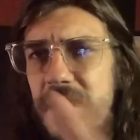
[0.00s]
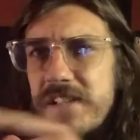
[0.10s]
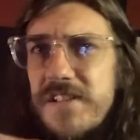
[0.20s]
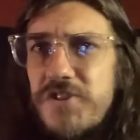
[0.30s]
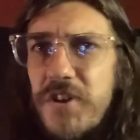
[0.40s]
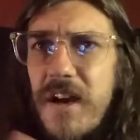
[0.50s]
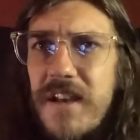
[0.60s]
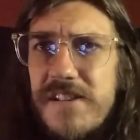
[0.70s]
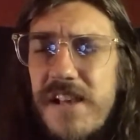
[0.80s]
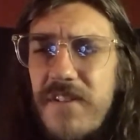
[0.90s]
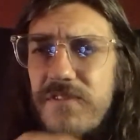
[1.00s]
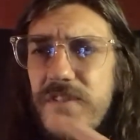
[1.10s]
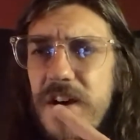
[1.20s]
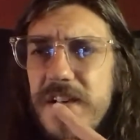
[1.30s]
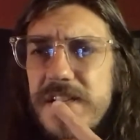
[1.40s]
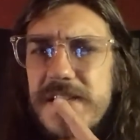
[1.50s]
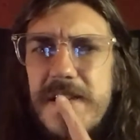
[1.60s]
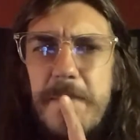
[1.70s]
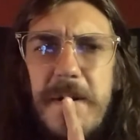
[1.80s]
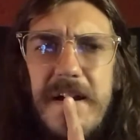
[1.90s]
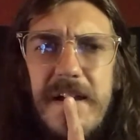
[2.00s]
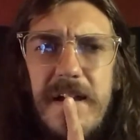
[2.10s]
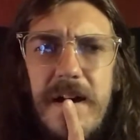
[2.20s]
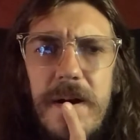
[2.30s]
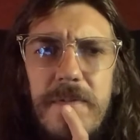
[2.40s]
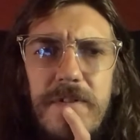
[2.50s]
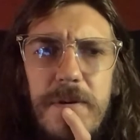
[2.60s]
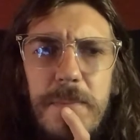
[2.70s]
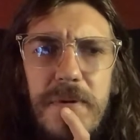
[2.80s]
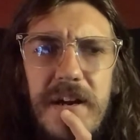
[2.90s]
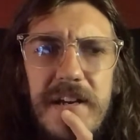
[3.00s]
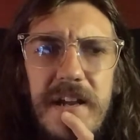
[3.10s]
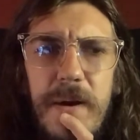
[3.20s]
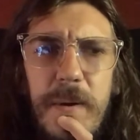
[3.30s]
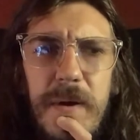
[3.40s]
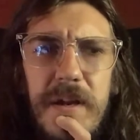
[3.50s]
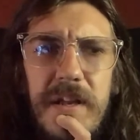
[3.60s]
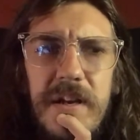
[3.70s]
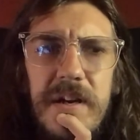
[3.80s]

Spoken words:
since you guys have semi of a breakdown on it,